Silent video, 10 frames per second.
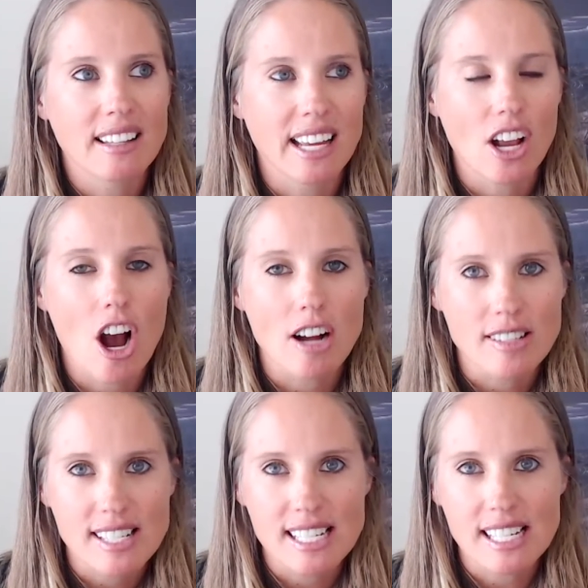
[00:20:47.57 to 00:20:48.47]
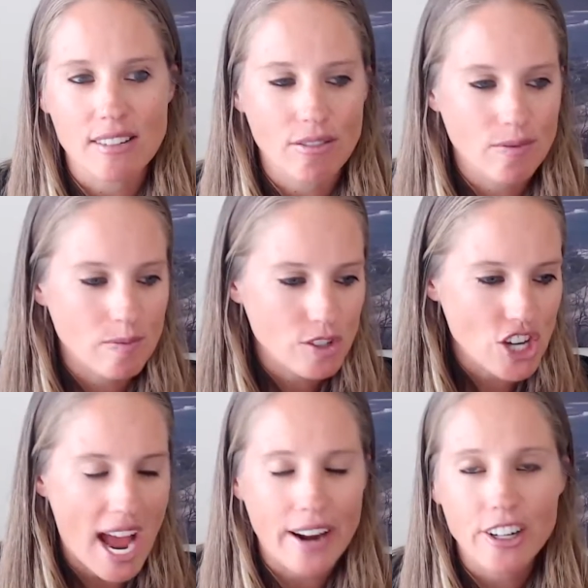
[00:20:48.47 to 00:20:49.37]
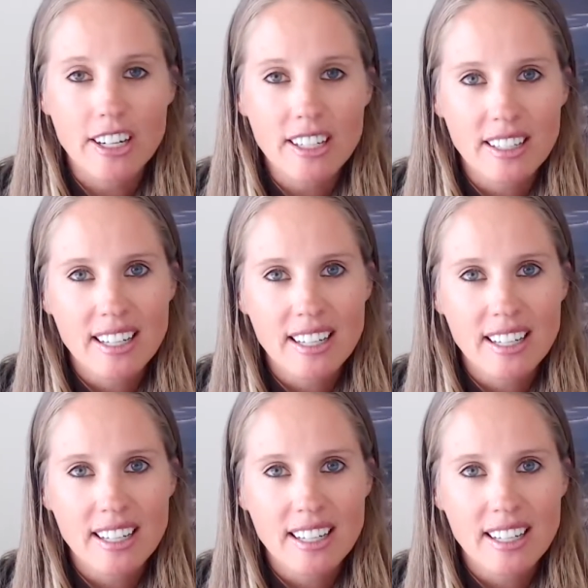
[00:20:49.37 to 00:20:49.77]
like constant chatter